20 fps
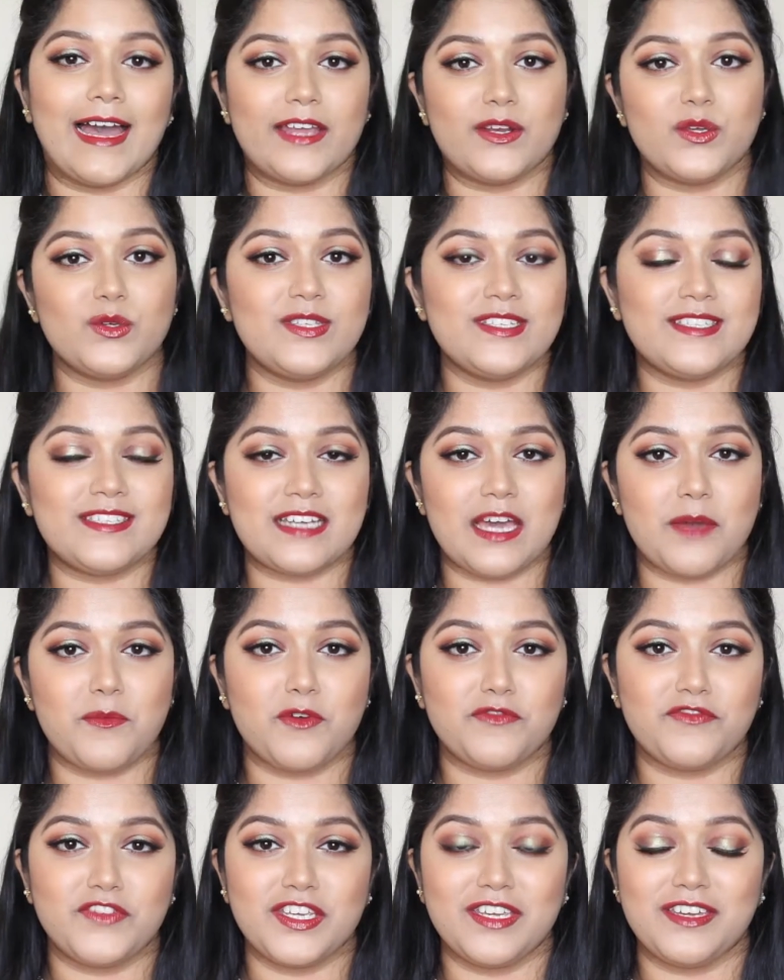I know this time
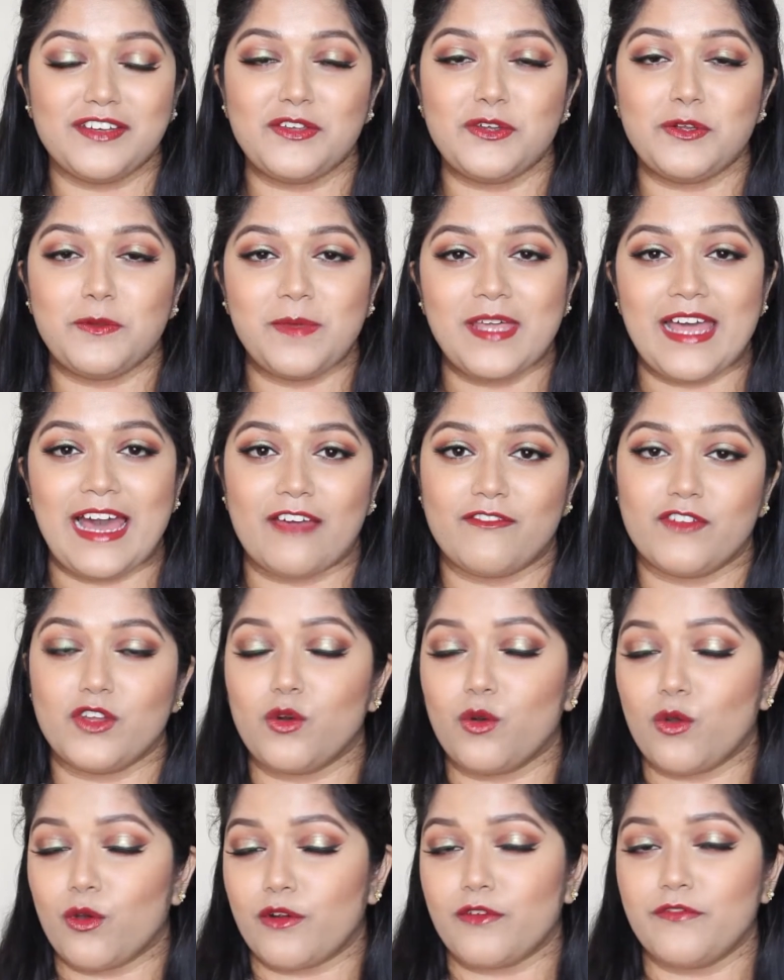of the year you'll be
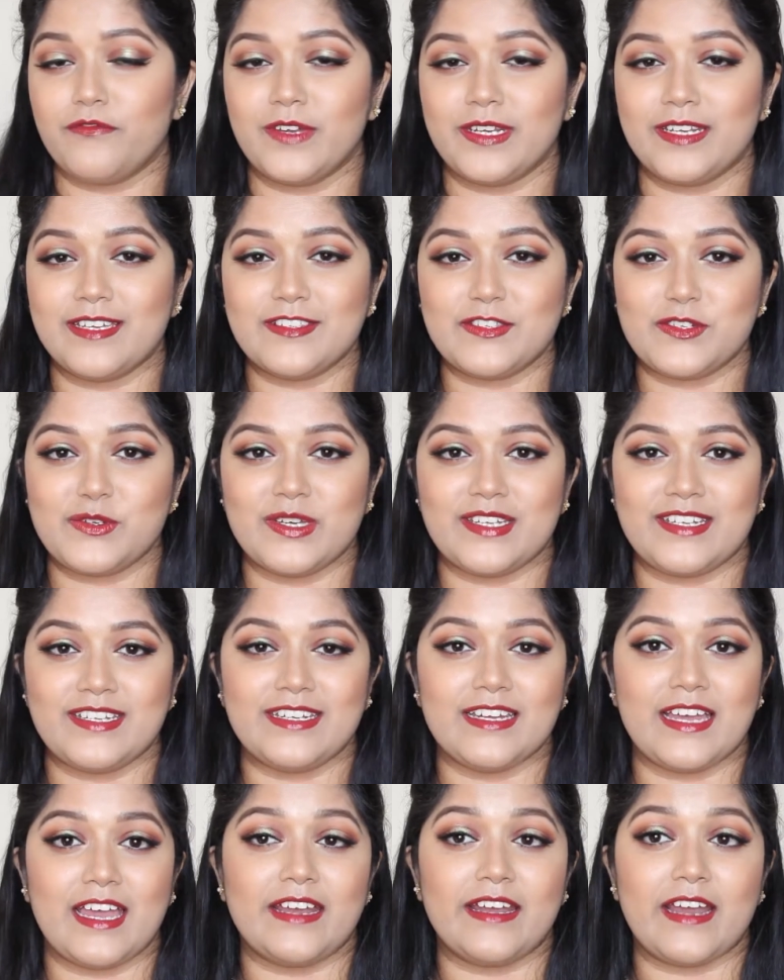having a lot of weddings to
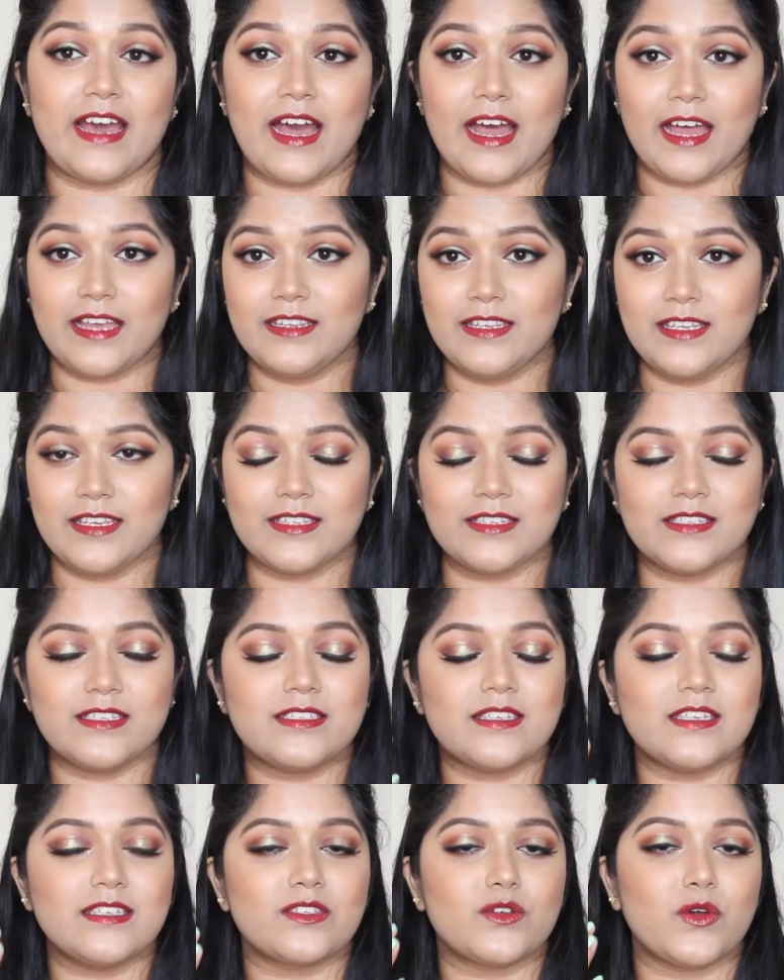attend, and I think
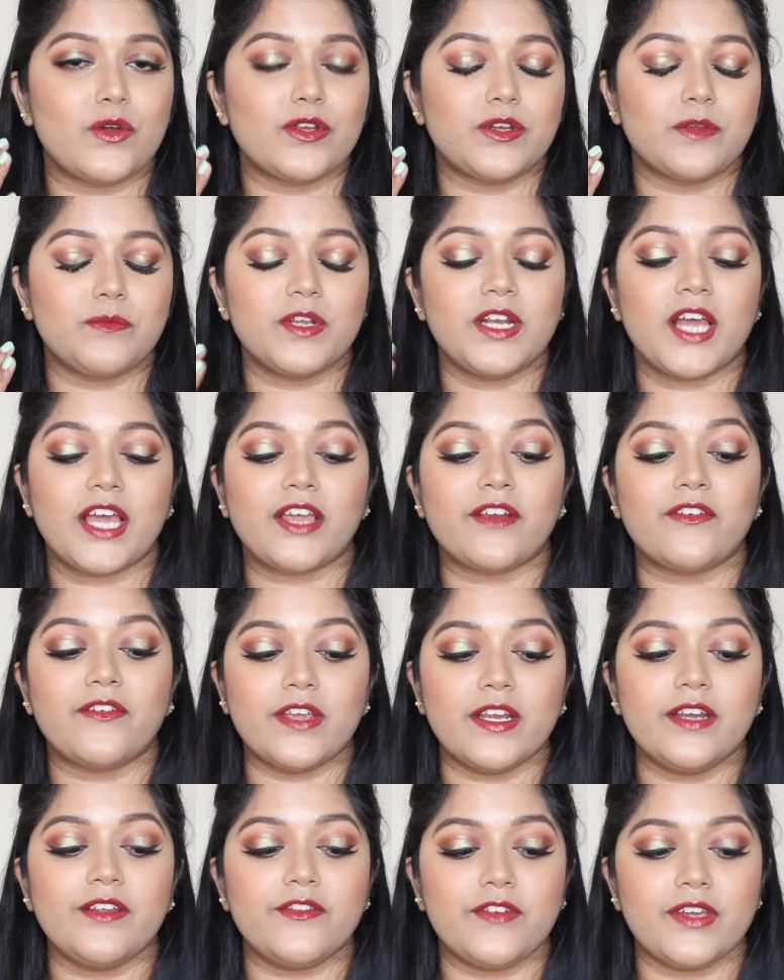this is going to be like a
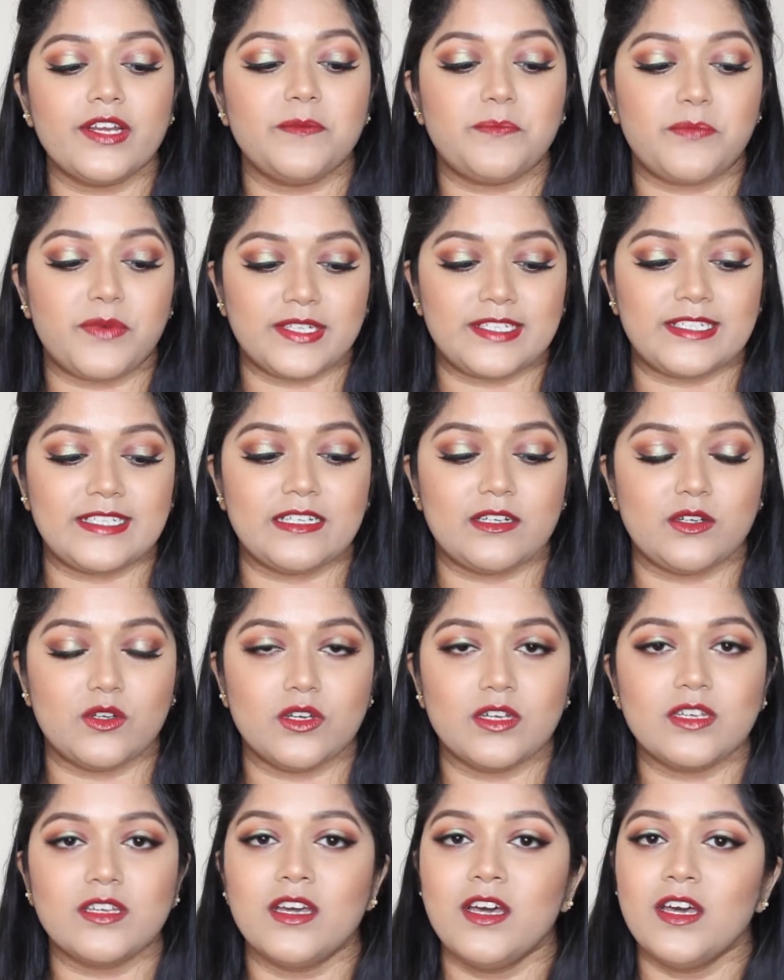really pretty
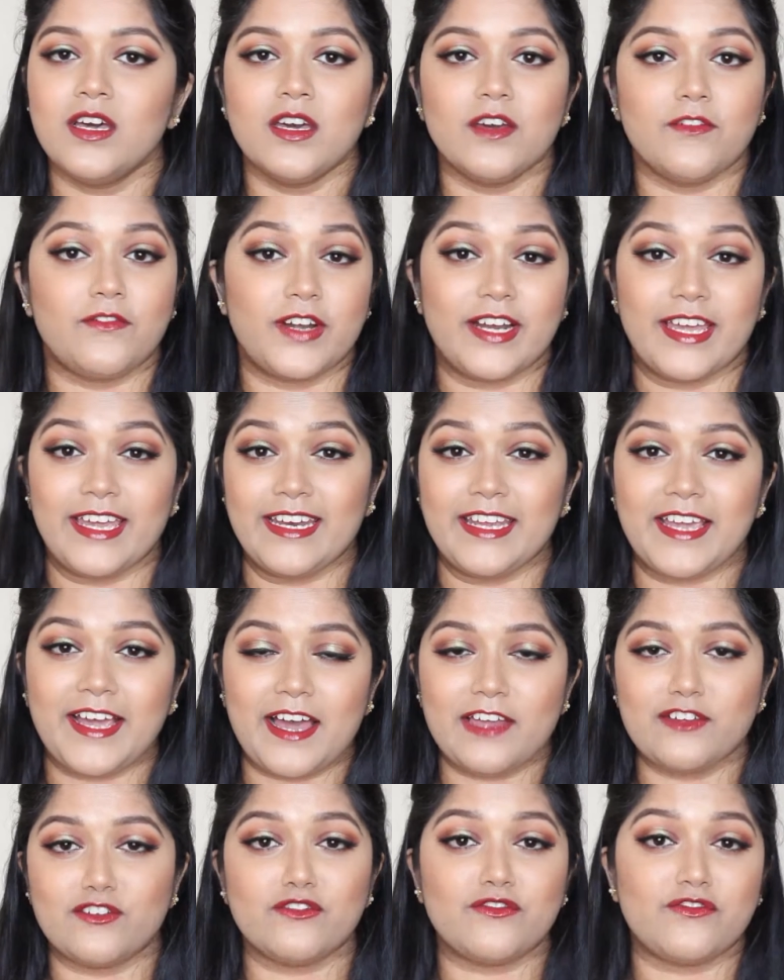look for any
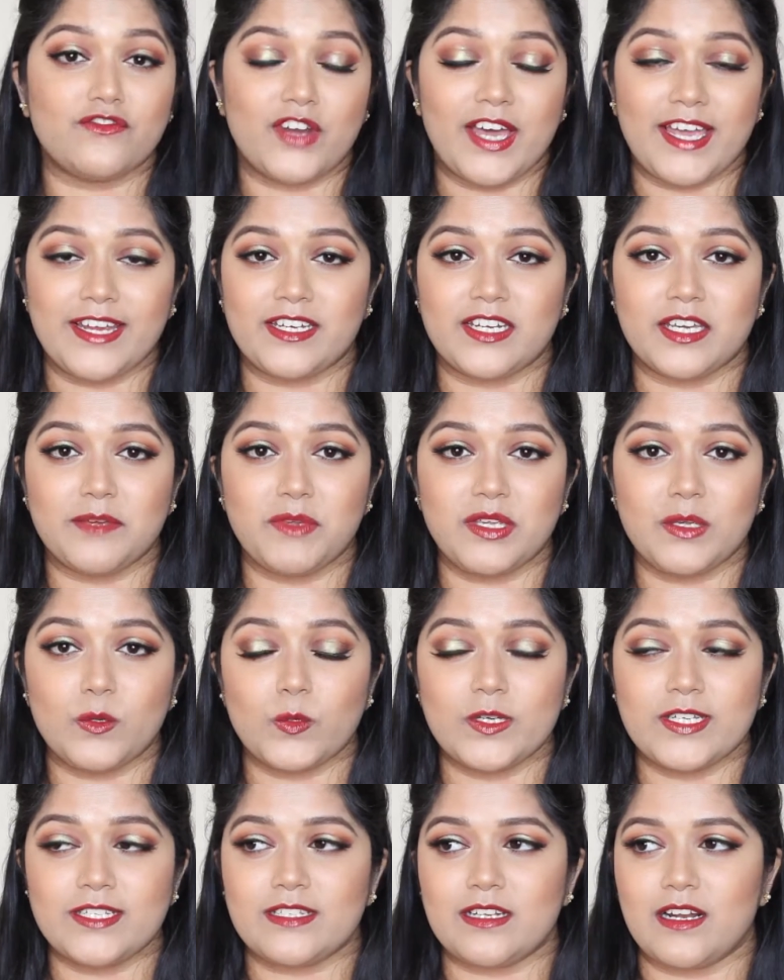kind of nighttime
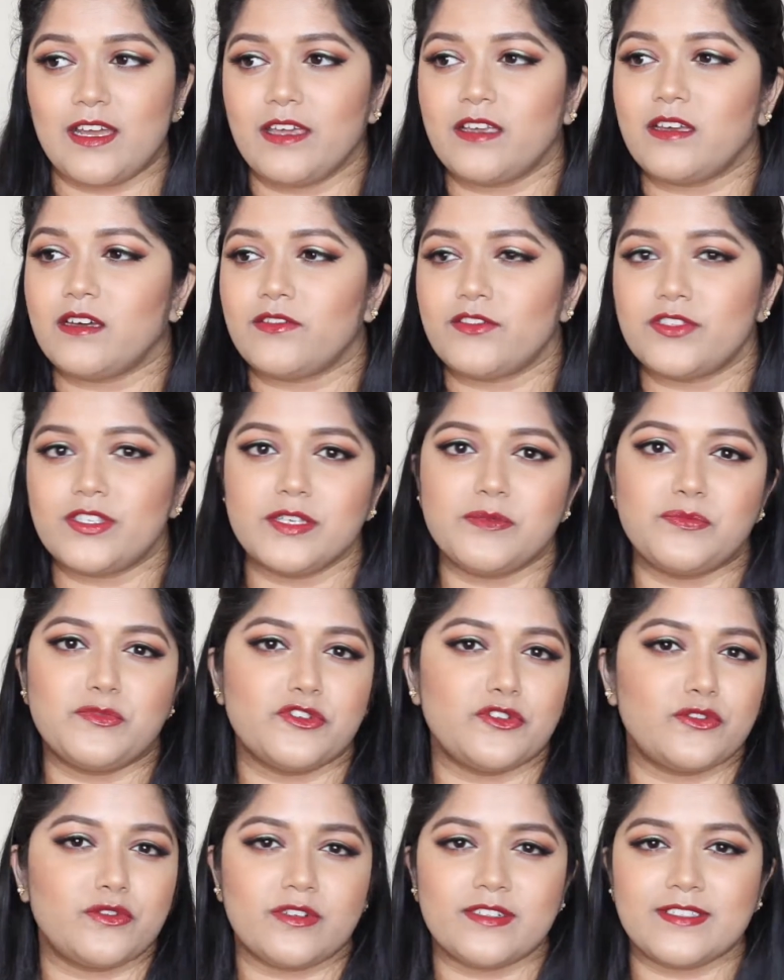events like
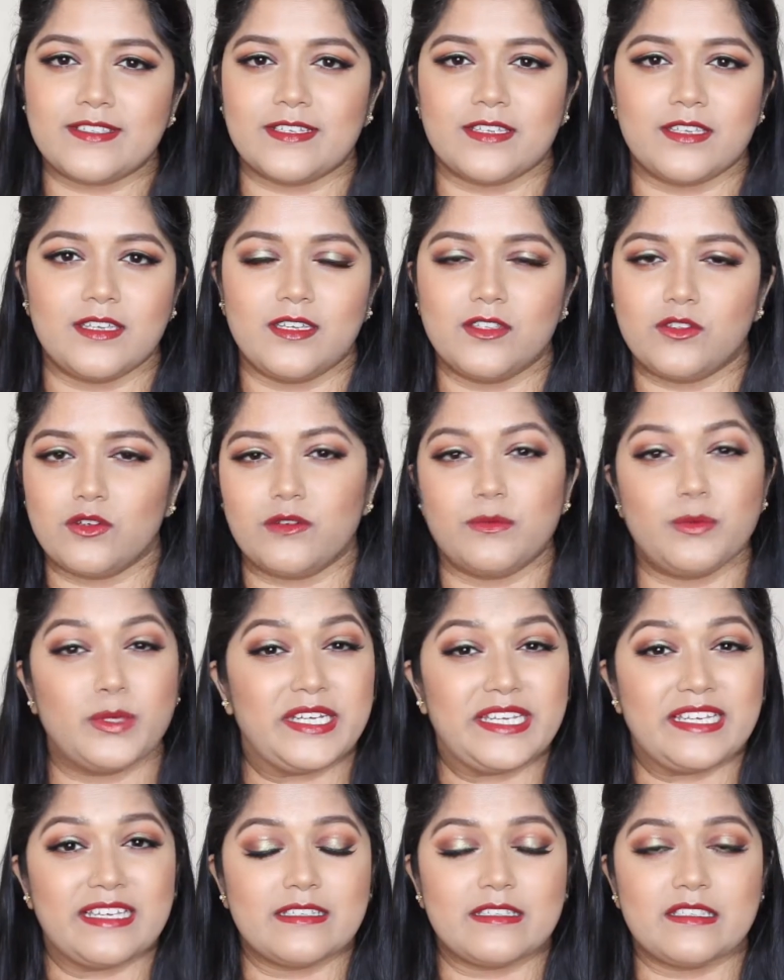reception or sangeet or
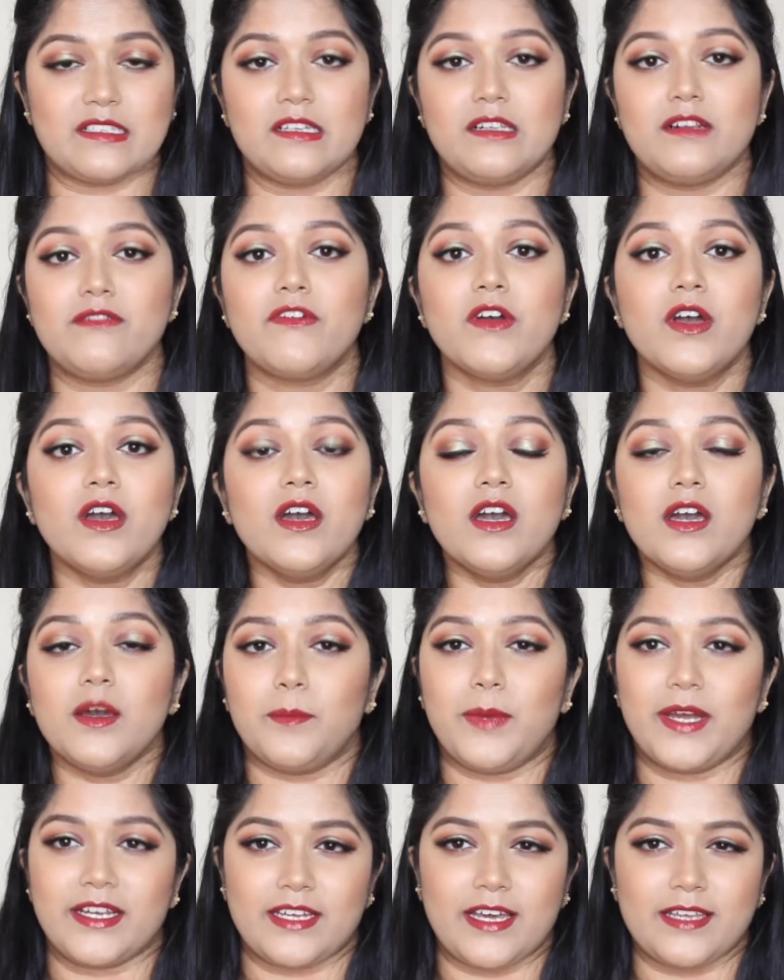wedding itself.
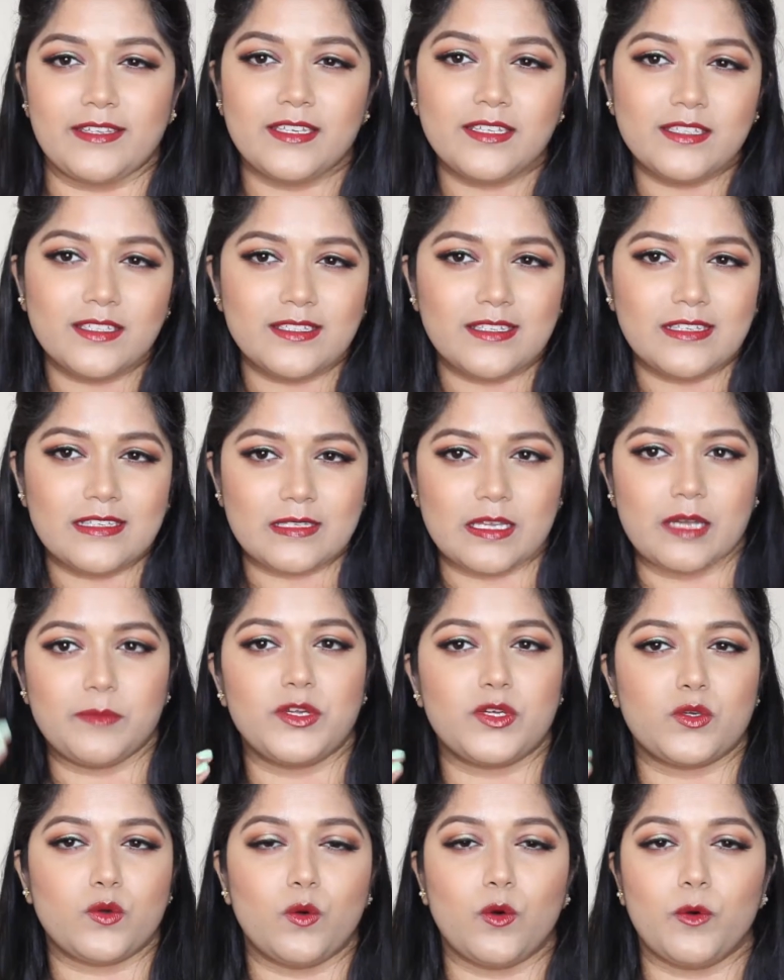But I think this is a
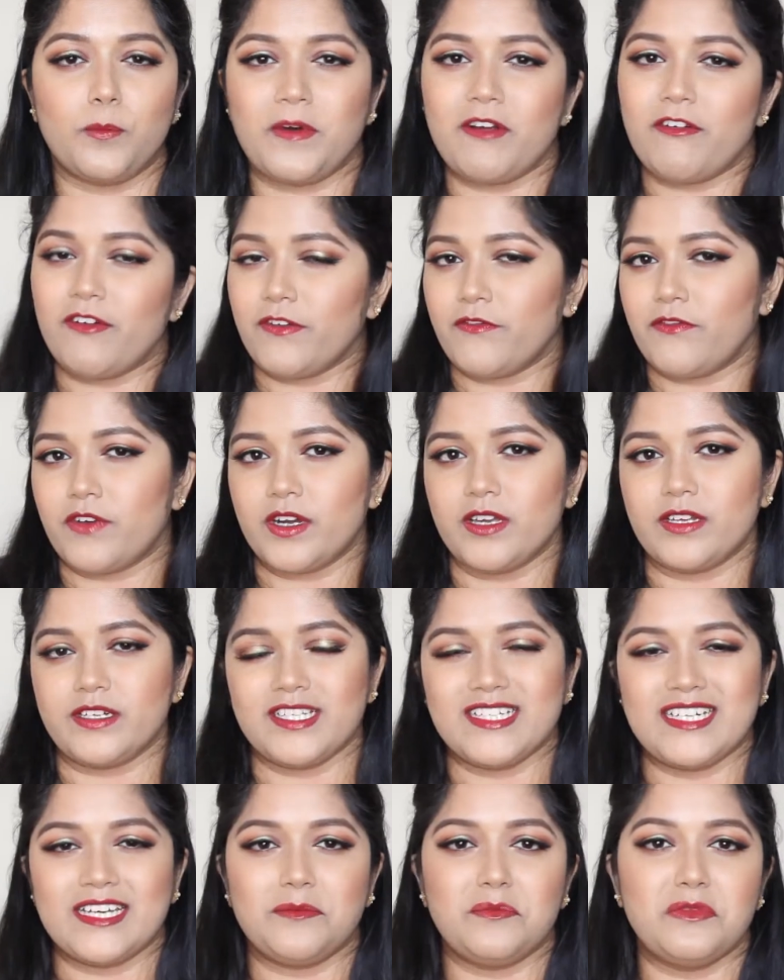bit overpowering for a
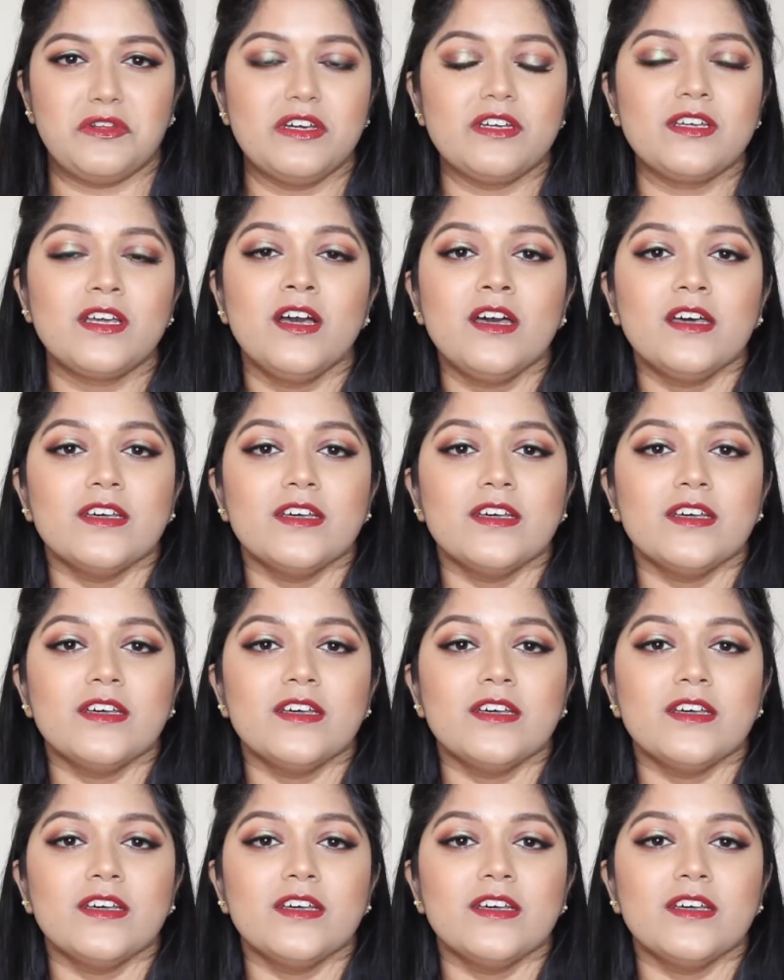daytime look.